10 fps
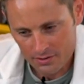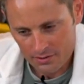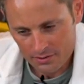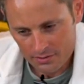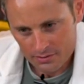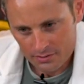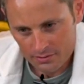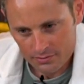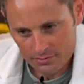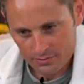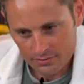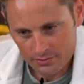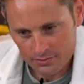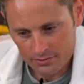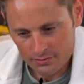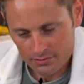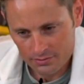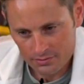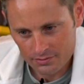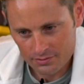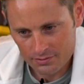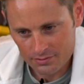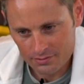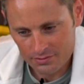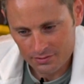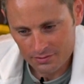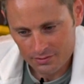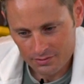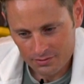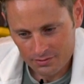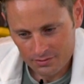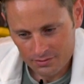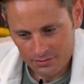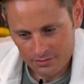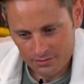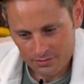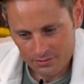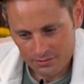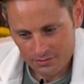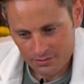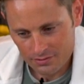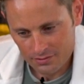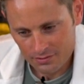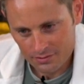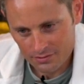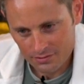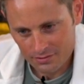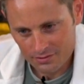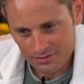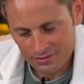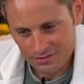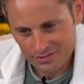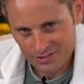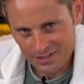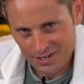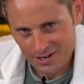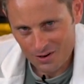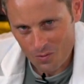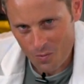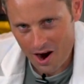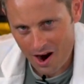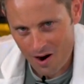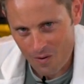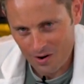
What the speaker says: Nothing is said.